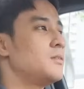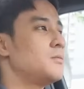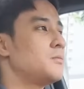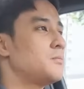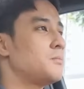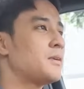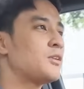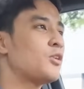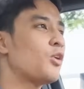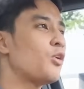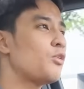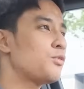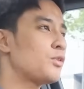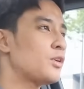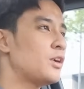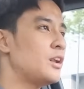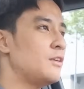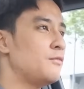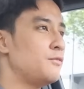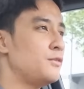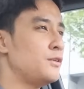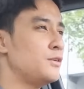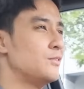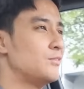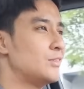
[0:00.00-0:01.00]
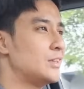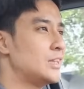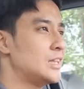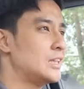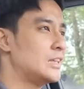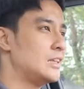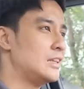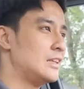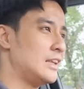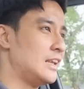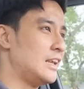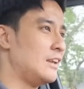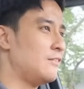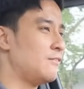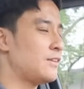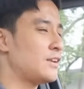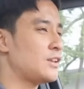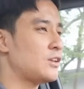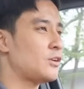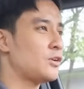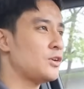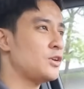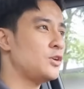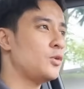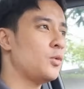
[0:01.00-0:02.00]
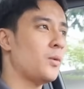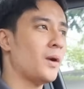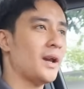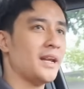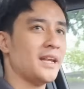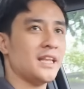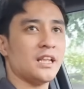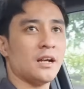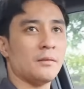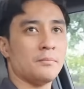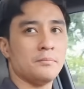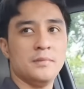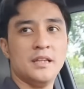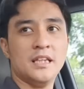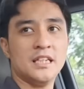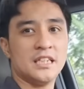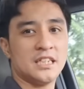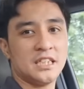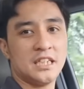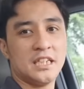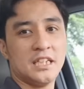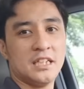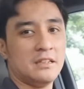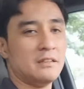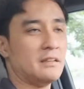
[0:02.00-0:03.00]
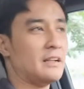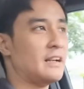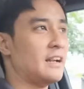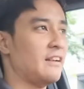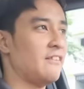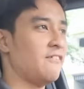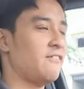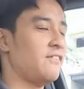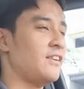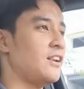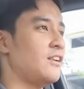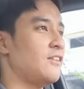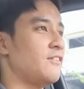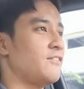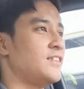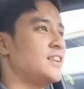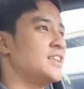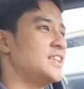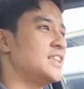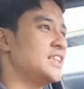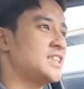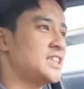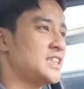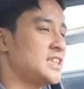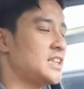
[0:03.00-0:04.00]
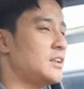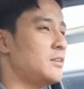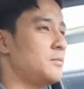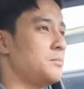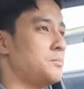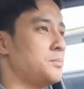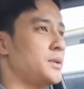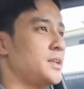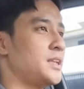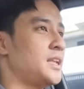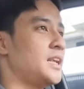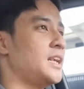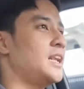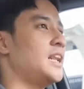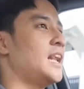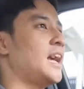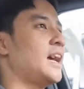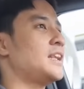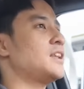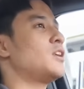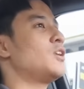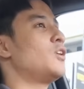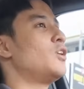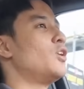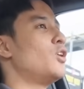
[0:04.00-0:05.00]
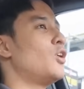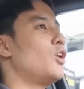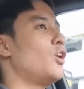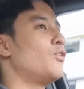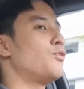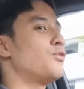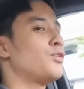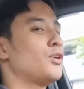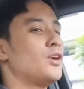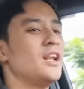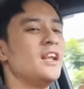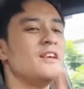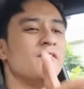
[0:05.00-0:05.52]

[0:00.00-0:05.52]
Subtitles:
But overall, even though you weight up the steering wheel of this, it's still pretty light overall.